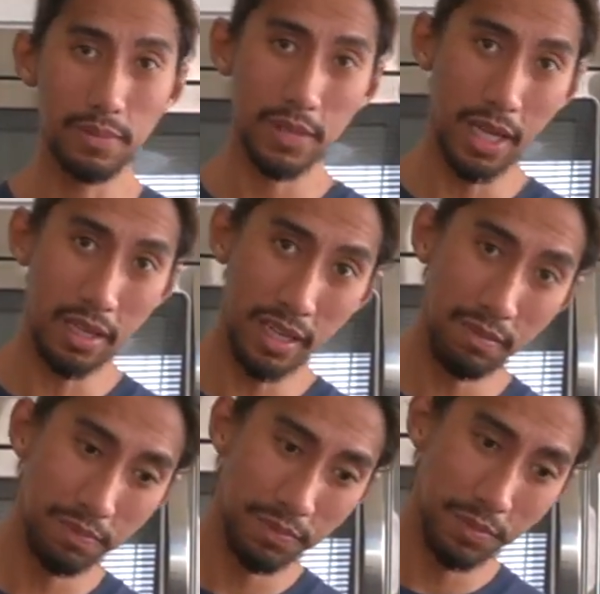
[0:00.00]
And then
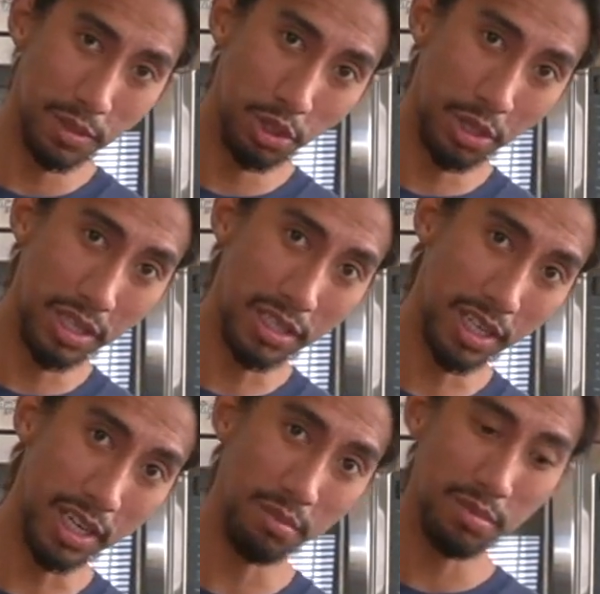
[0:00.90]
during the
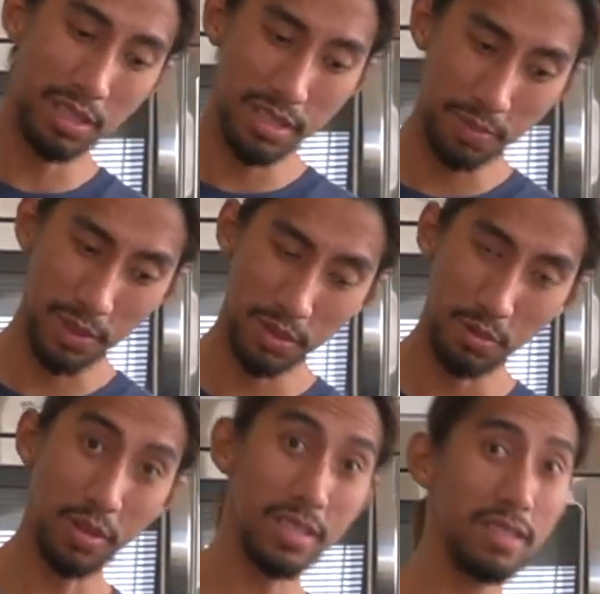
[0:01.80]
time, then this person
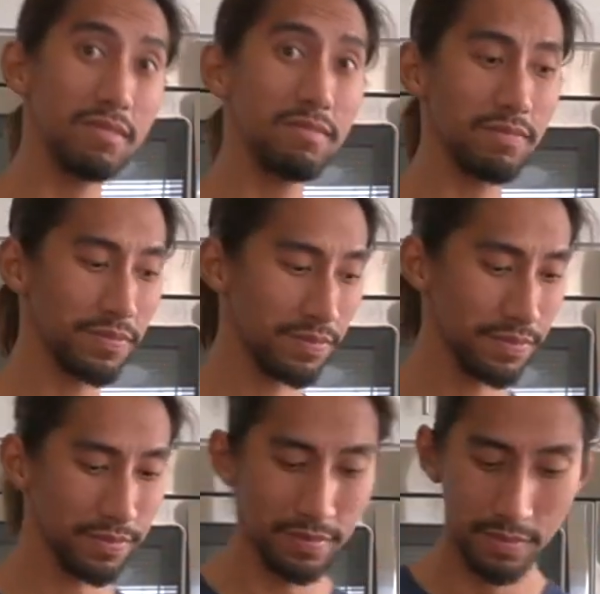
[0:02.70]
walks in.
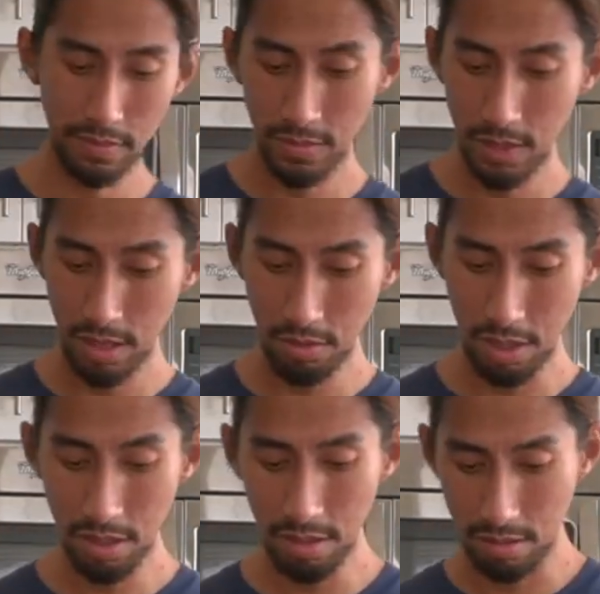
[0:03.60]
He's right
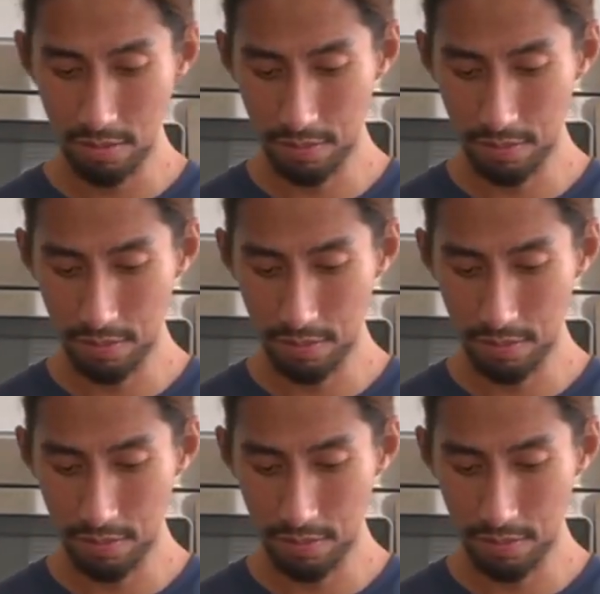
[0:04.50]
here.